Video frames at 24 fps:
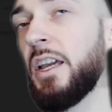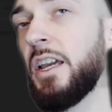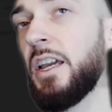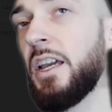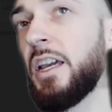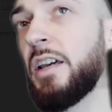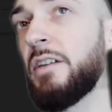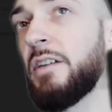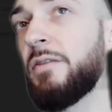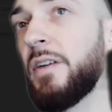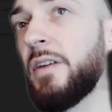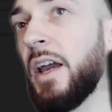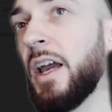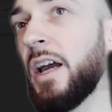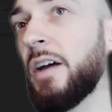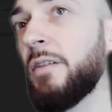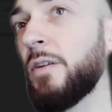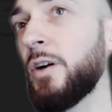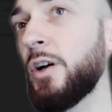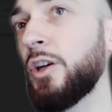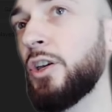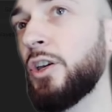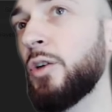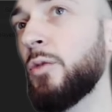if
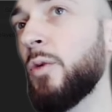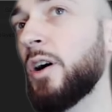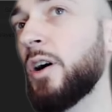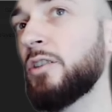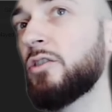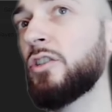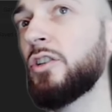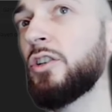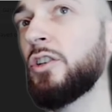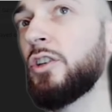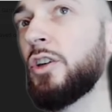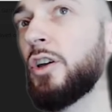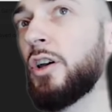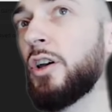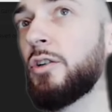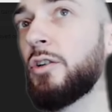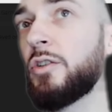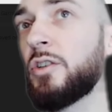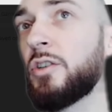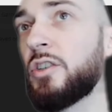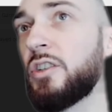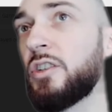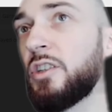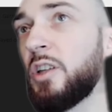ever you want to
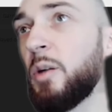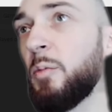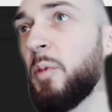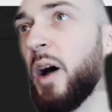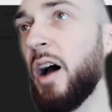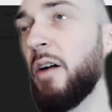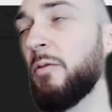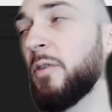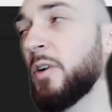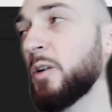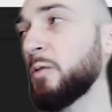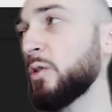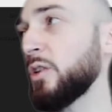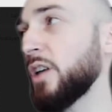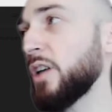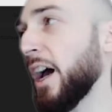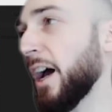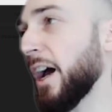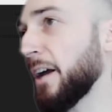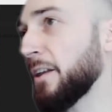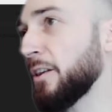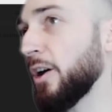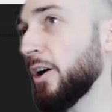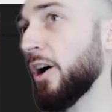use the platform to
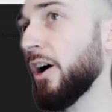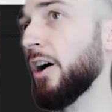add